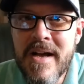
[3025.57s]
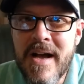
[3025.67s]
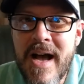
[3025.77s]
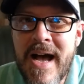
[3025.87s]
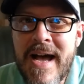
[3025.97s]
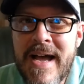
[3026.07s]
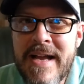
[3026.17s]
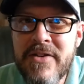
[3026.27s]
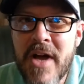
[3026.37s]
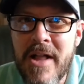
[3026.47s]

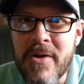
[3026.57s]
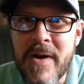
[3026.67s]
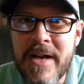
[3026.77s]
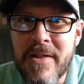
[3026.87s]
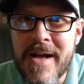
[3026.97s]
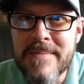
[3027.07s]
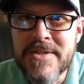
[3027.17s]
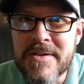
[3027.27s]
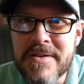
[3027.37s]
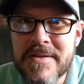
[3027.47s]
I tolerate
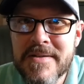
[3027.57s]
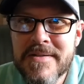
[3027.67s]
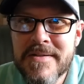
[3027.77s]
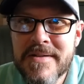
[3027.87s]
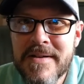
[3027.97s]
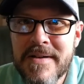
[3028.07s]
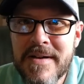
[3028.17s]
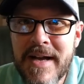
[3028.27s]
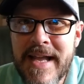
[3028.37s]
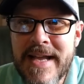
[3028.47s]
lobster.
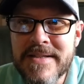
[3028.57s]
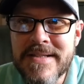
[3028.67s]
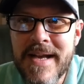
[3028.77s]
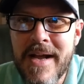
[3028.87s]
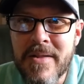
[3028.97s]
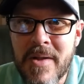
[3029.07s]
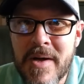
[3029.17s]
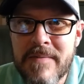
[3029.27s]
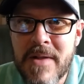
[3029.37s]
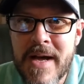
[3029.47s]
I can't say I
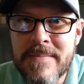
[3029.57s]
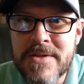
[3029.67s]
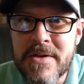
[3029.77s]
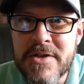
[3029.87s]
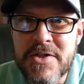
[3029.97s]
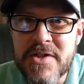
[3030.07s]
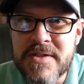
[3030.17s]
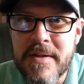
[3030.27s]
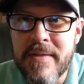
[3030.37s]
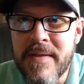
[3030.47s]
love lobster. It's just
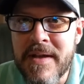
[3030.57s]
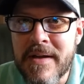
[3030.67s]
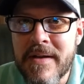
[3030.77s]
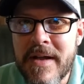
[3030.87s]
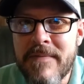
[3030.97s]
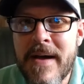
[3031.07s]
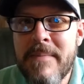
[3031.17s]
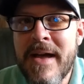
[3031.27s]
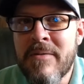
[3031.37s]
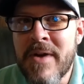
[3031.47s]
a thing. If I'm
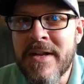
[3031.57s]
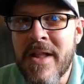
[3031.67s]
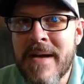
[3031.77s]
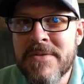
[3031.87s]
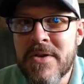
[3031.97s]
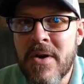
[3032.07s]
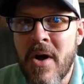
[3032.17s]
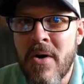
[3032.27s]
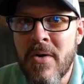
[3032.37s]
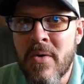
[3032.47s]
at Red Lobster,
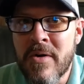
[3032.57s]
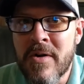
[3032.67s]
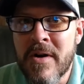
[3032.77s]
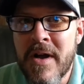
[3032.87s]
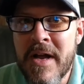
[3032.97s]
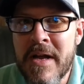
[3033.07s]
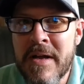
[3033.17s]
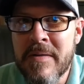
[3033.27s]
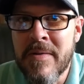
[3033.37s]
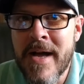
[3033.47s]
I'll order
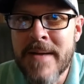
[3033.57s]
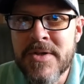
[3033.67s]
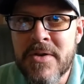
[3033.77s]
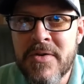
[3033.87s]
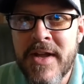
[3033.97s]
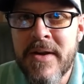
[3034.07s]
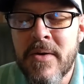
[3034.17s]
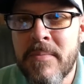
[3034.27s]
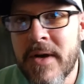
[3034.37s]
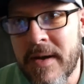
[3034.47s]
a lobster tail,
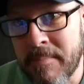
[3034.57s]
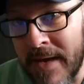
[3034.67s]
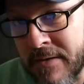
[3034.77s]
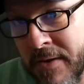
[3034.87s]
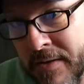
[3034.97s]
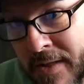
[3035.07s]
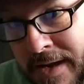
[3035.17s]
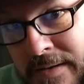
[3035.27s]
but I mainly like